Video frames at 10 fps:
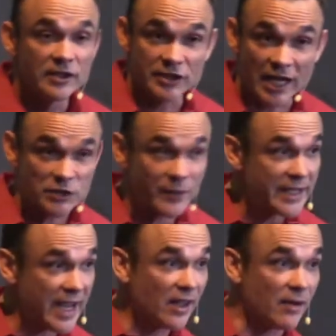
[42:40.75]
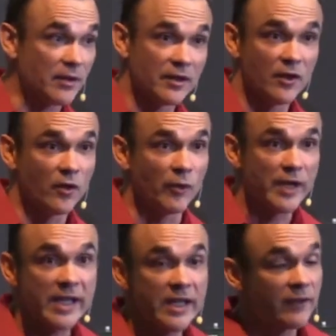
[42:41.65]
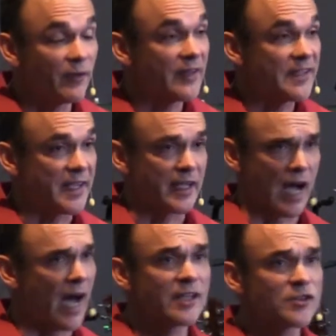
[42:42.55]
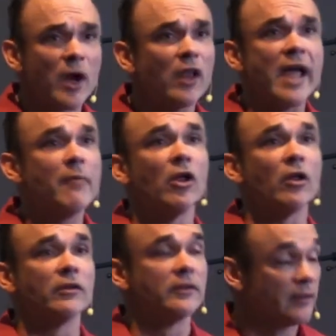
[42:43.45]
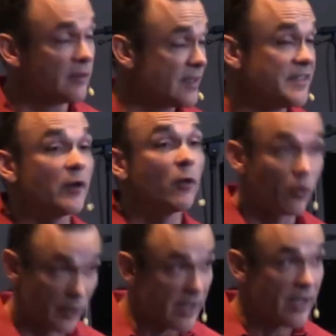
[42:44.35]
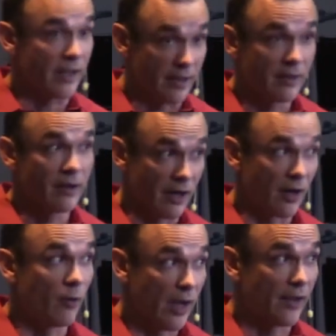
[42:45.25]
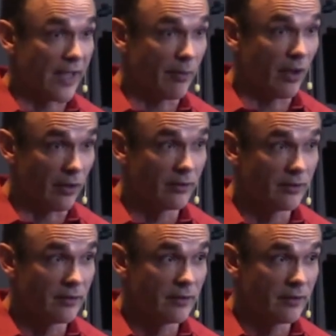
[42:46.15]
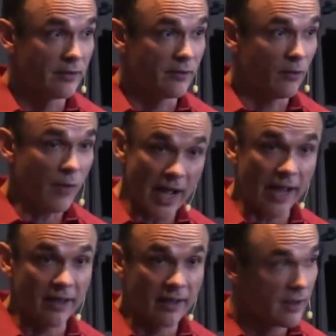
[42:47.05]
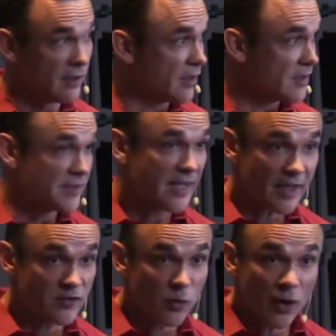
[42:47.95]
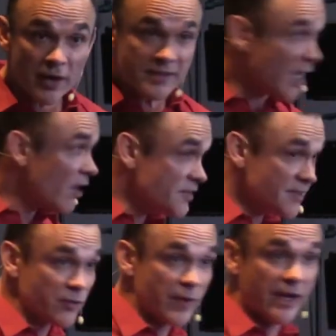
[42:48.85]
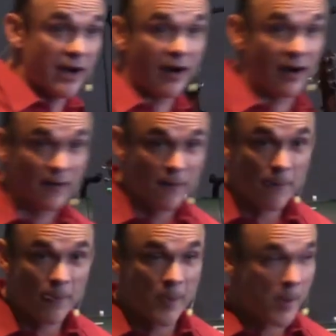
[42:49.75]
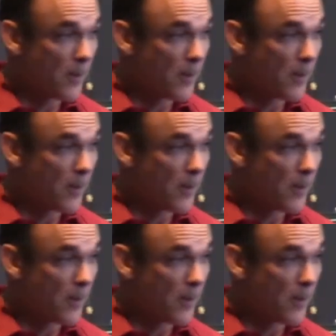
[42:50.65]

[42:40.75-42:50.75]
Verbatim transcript: Joshua and Caleb, we, what did they say? God is well able. He said, We are well able. Why? Because God's word tells us we are. Right.